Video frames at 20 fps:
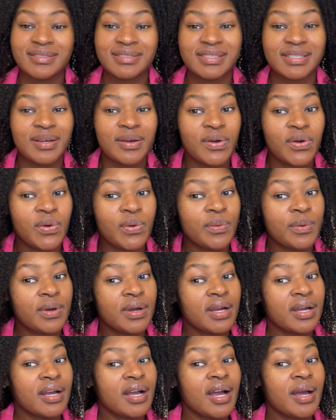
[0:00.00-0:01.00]
So,
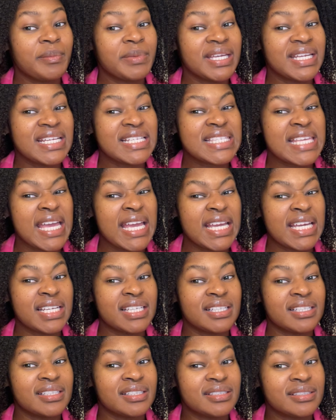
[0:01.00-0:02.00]
I mean, it's hanging
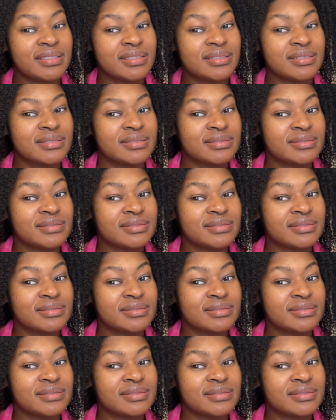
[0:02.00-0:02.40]
a little,